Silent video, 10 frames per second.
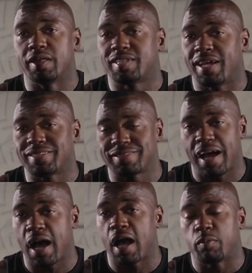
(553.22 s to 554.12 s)
It takes
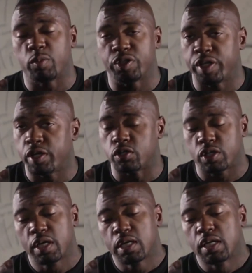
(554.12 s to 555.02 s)
time,
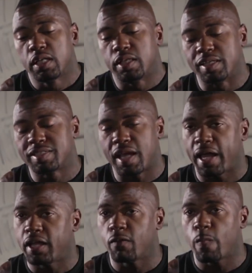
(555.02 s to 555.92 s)
years. This
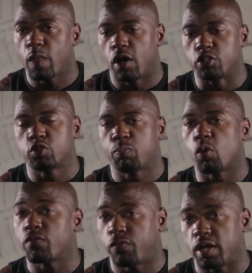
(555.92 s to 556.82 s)
ain't a
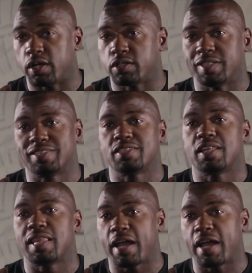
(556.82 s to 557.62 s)
sport for us, this is a